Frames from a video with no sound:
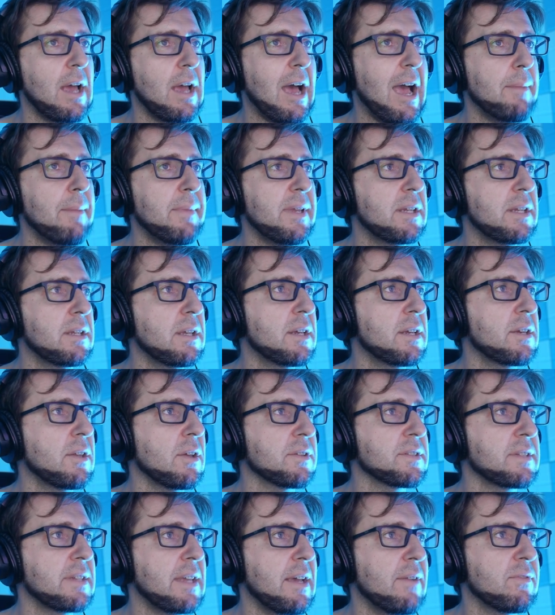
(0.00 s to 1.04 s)
I mean, it
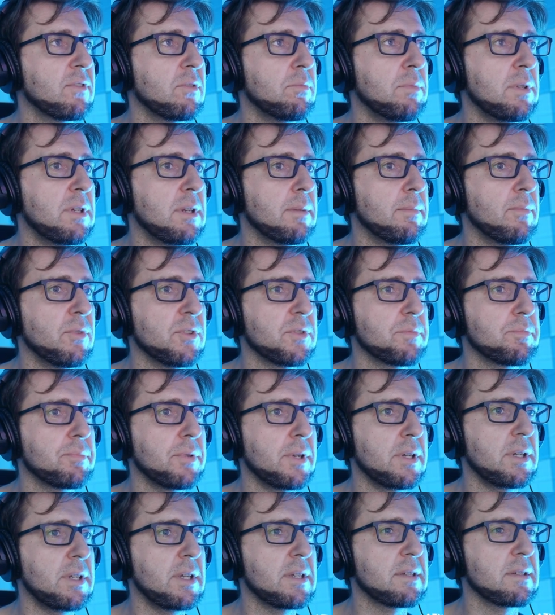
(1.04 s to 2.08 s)
doesn't have to be the most
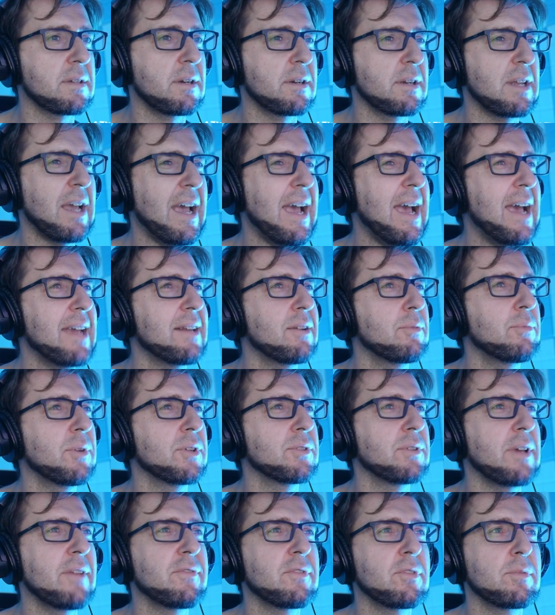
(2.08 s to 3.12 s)
prettiest heart. I don't want
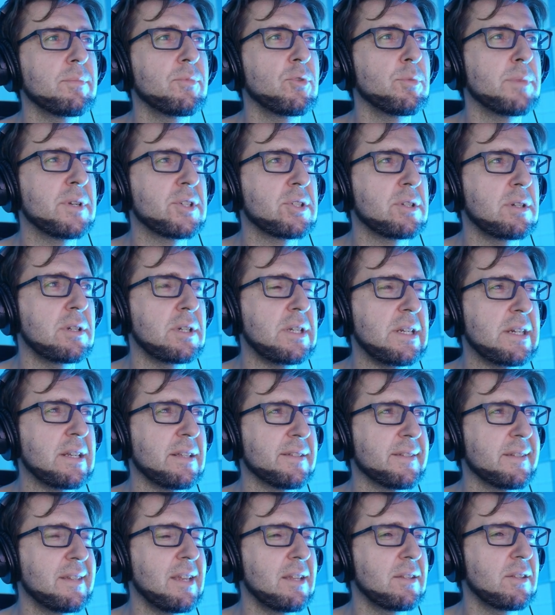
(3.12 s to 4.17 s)
to have too, too much
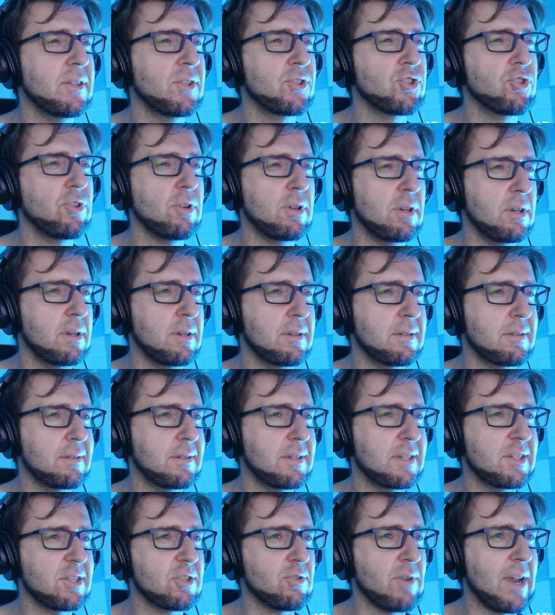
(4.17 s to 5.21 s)
details. This shouldn't
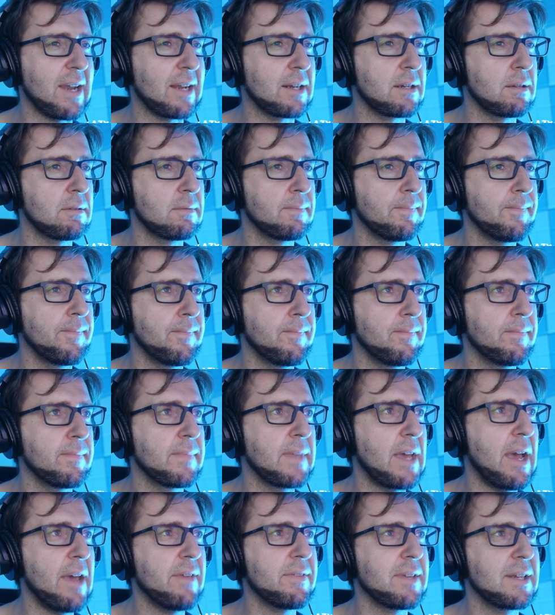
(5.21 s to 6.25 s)
distract.
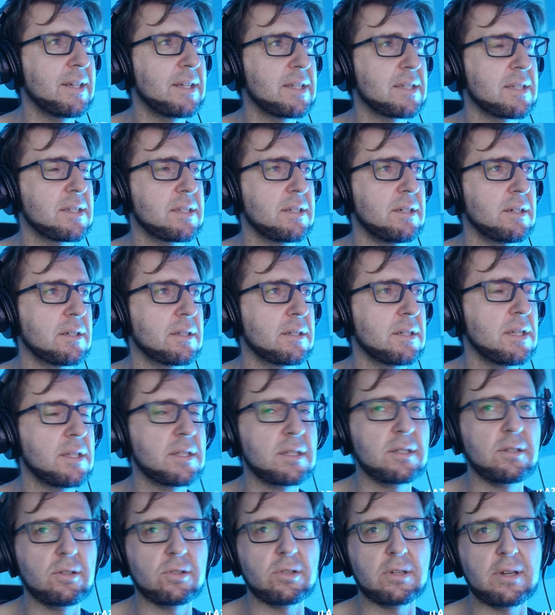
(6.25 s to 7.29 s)
I think this is good. This is
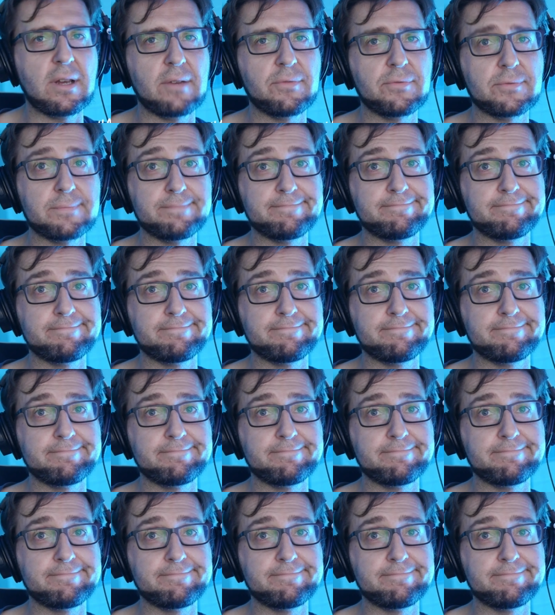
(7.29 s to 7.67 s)
good enough.